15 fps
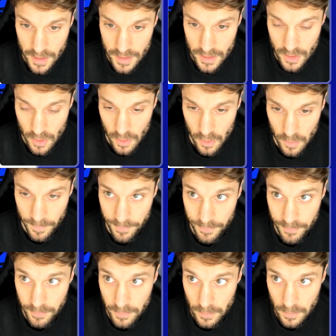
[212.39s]
So
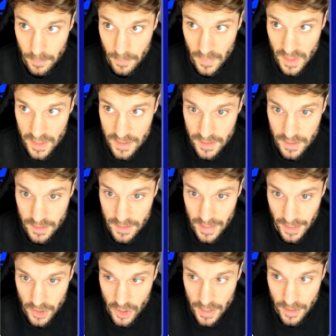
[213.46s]
this
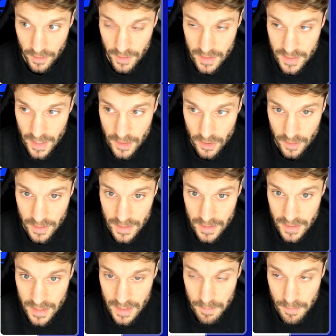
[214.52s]
section here in the center
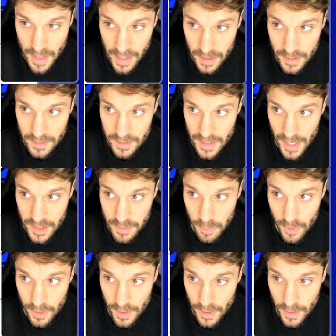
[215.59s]
is the main
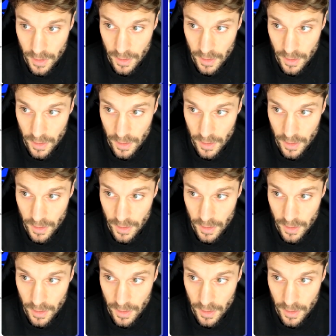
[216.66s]
dashboard.